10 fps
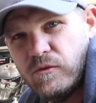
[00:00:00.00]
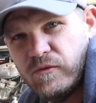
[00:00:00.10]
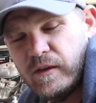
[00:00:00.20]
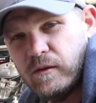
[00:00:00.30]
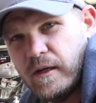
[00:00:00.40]

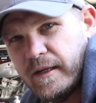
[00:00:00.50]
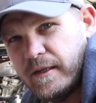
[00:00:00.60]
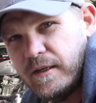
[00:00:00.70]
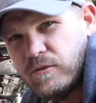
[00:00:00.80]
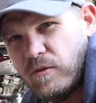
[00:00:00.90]
feel like I
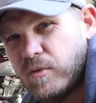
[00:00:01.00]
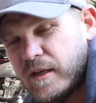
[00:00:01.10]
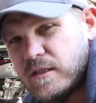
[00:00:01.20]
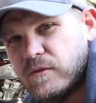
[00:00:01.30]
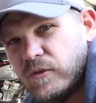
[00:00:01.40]
need to
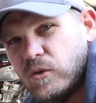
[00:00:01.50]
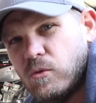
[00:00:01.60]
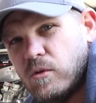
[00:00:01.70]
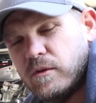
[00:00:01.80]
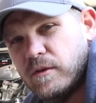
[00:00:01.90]
replace the
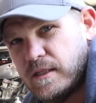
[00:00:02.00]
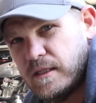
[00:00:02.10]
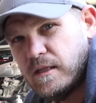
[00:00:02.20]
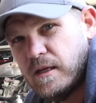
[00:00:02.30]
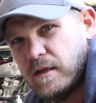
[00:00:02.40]
fuel that's
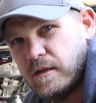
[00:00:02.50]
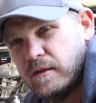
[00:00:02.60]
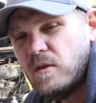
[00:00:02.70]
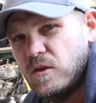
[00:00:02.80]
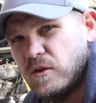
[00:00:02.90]
in there.
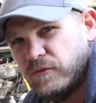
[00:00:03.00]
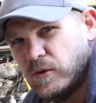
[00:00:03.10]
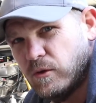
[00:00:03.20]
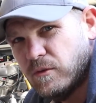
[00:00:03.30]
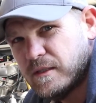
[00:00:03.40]
The
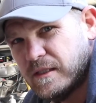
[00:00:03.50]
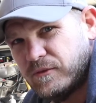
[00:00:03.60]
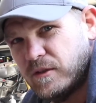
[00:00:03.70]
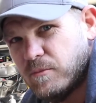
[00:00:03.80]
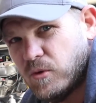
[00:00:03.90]
fuel that was
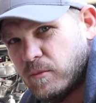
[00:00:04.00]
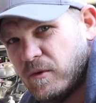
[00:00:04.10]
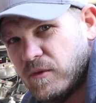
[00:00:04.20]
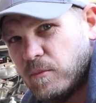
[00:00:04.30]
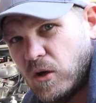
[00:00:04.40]
left in the bottom
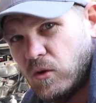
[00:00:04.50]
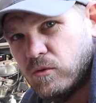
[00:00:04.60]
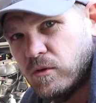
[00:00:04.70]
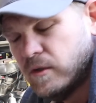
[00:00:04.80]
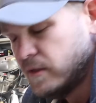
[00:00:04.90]
of the bowl
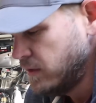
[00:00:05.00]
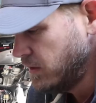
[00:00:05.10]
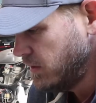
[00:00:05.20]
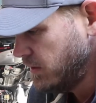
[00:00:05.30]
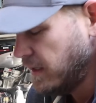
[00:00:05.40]

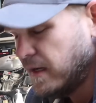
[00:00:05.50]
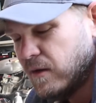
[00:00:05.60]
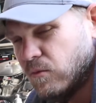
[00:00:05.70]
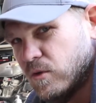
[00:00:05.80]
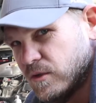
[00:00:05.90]

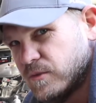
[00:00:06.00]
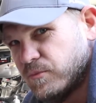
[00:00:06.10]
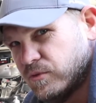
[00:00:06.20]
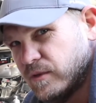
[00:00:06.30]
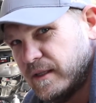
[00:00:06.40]
uh, was
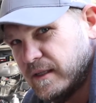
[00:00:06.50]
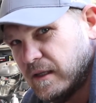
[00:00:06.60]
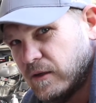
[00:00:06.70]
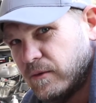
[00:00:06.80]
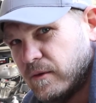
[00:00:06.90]
pretty
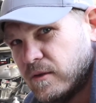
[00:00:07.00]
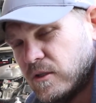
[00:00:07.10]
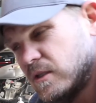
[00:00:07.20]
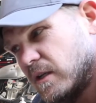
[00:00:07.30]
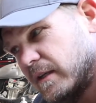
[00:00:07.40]
yellow,
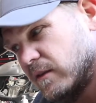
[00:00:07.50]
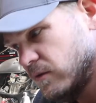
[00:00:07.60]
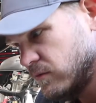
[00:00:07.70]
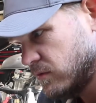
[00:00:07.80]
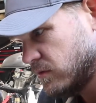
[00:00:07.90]
just like
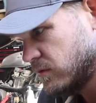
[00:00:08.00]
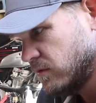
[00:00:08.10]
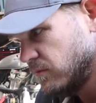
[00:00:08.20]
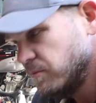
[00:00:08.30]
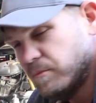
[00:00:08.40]
those,
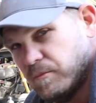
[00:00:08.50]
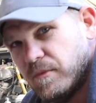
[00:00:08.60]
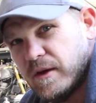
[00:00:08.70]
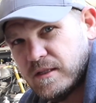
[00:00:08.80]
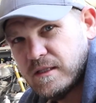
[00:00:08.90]

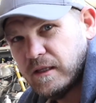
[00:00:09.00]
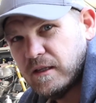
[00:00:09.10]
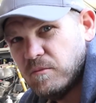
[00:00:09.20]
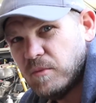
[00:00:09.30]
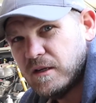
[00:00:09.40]
those
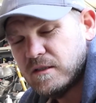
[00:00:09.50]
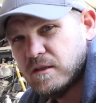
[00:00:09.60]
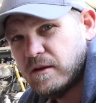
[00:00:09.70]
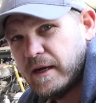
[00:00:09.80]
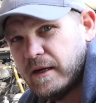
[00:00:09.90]
silicon bungs
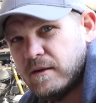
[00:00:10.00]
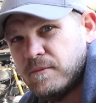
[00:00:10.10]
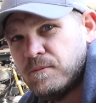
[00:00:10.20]
that I had.